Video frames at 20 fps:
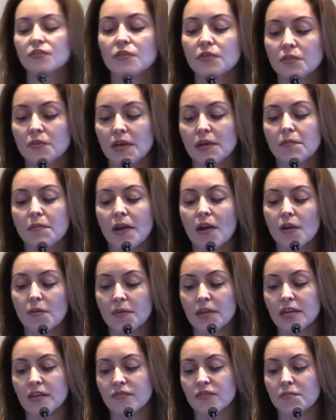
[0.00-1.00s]
to
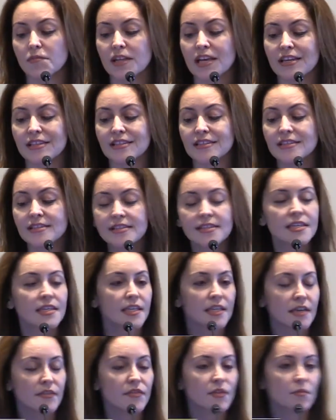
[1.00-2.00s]
impairment of the
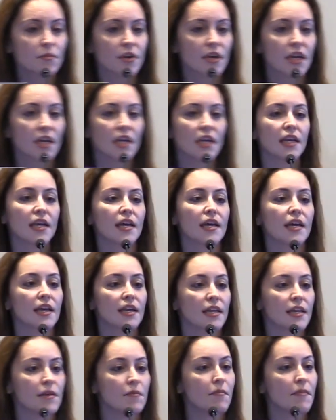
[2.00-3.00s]
plasticity of the brain
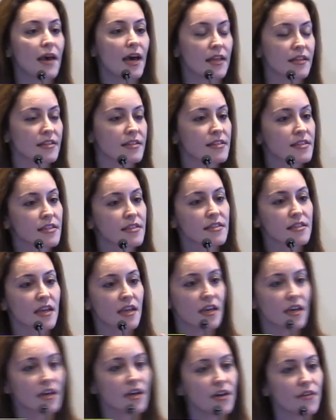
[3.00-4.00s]
and imbalances
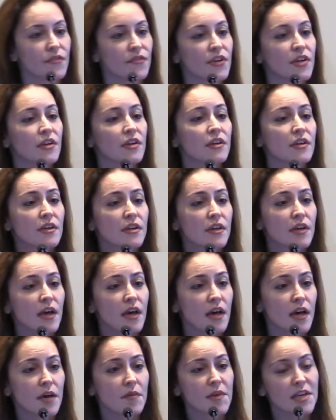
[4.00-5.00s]
of
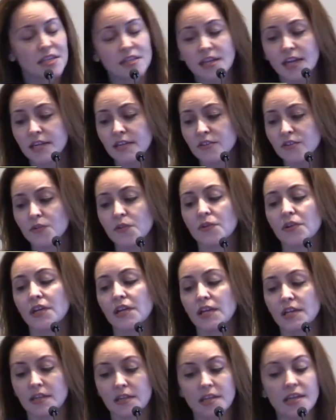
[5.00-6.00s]

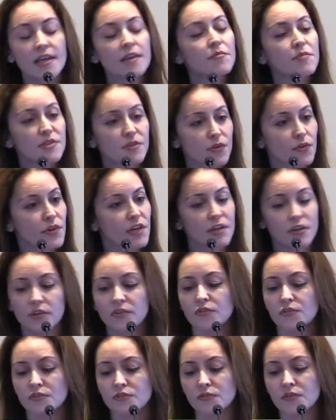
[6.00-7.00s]
excitatory and inhibitory
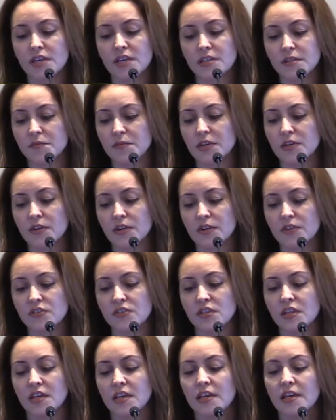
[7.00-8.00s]

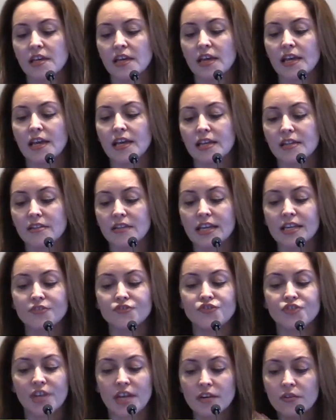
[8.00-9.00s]
neurotransmitters. And
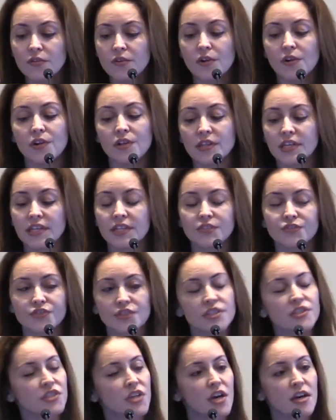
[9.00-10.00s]
in general, it
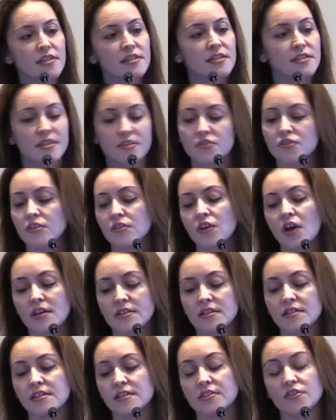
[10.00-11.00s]
just
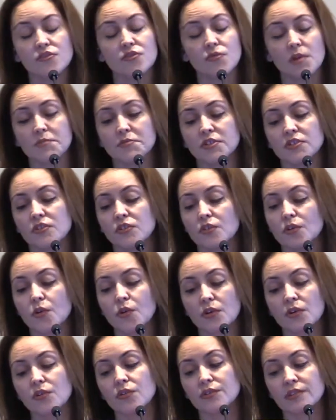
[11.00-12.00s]
causes a disruption to the
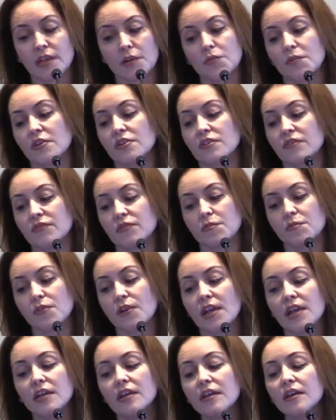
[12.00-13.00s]
cortical networks of the
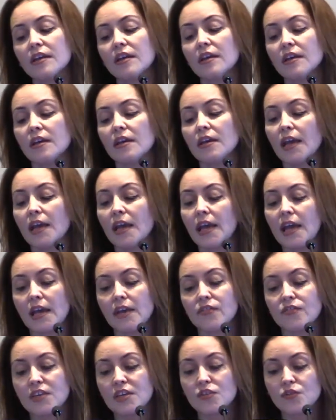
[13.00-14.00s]
brain.
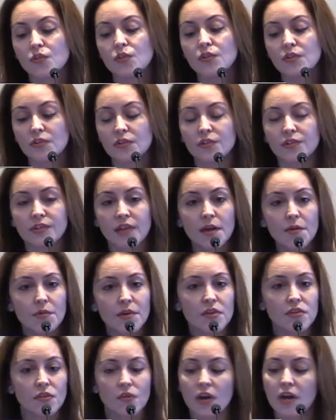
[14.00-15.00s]
And these cortical
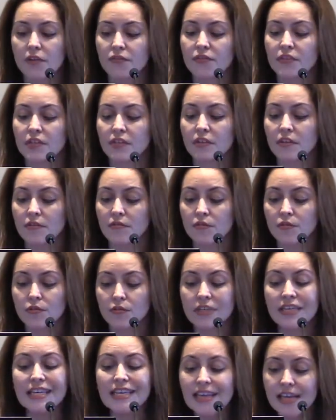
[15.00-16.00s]
networks are often
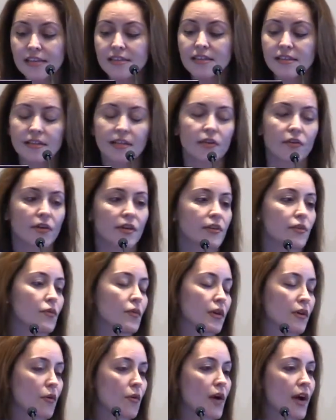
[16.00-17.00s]
necessary
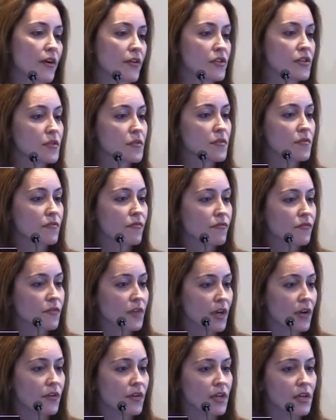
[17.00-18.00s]
to acquire
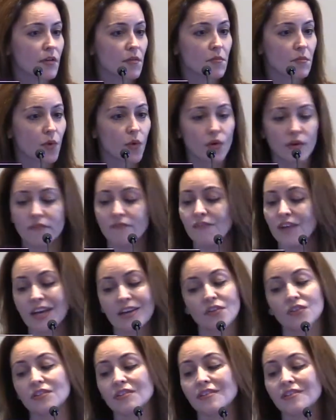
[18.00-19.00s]
very important,
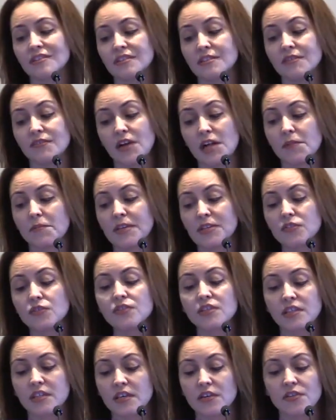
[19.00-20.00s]
vital
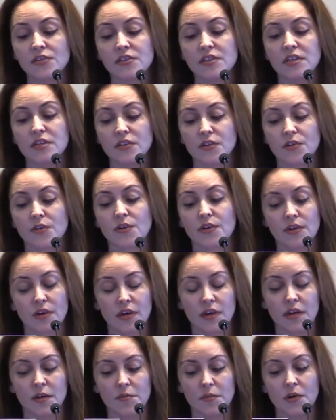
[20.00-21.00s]
developmental skills in your
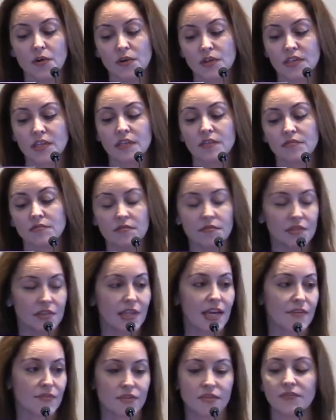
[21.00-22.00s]
early
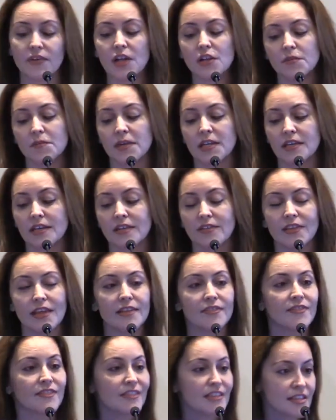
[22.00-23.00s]
life development. And
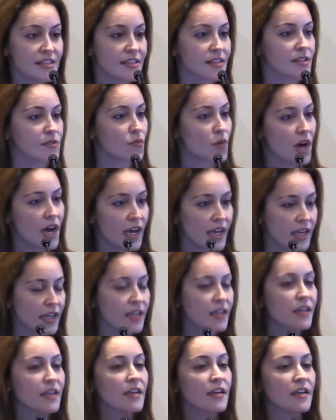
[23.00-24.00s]
that this is why
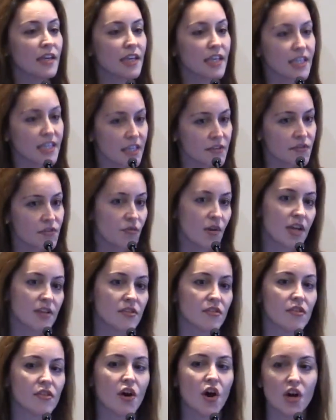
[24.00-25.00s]
it gives
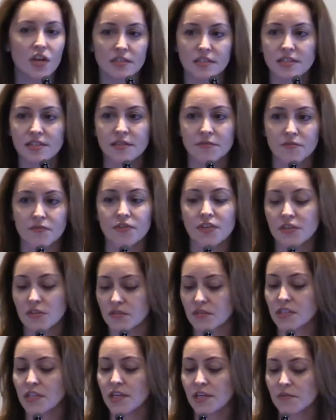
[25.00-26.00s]
rise to the autism
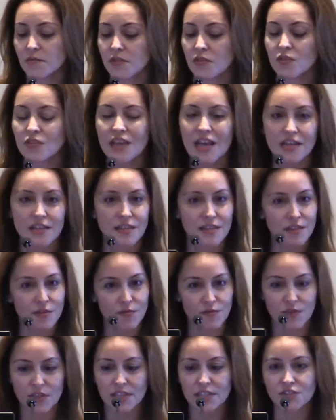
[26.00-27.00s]
phenotype. So that's
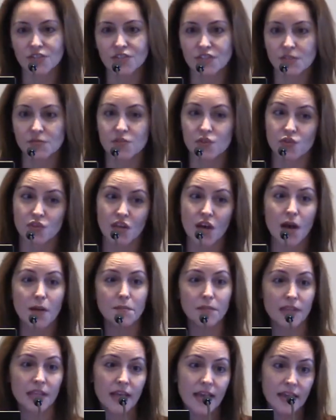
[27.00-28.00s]
the relationship. So it's
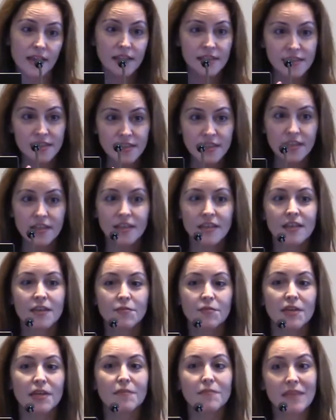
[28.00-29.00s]
complex,
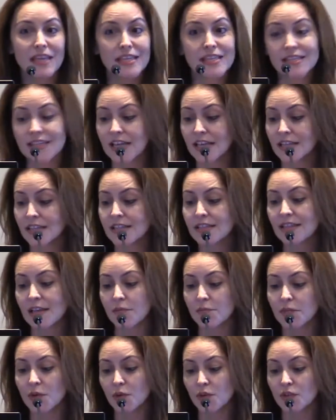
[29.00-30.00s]
but it makes sense
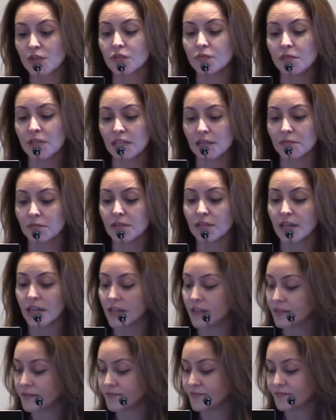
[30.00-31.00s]
that both could be at
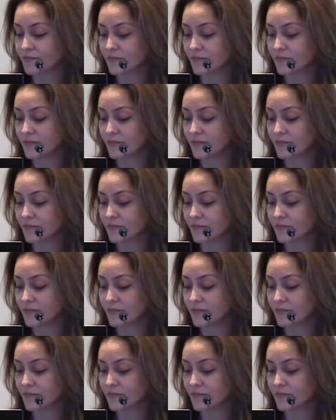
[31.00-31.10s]
play.